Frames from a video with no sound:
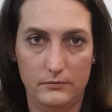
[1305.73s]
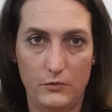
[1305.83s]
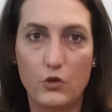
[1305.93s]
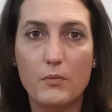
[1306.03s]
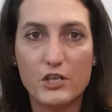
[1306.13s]

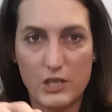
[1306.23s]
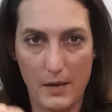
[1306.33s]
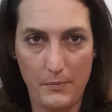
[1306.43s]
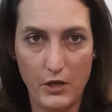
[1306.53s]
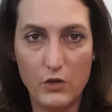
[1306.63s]
You're much
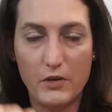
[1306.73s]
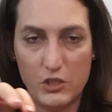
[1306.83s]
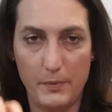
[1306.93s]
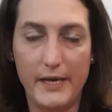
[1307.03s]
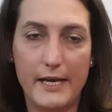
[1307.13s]
happier, you're
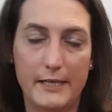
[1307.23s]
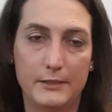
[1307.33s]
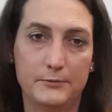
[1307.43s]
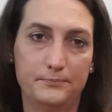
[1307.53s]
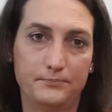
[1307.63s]
much better.
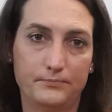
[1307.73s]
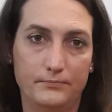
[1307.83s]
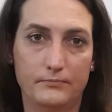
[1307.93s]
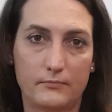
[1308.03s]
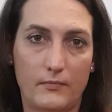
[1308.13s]

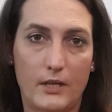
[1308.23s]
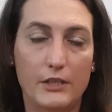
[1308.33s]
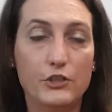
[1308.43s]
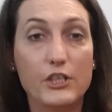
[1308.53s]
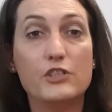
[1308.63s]

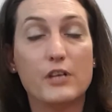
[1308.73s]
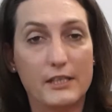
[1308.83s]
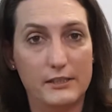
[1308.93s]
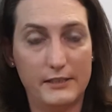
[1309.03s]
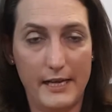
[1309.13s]
And you need to
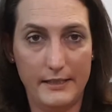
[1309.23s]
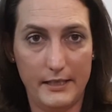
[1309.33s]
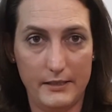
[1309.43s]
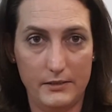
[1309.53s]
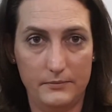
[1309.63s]
understand that.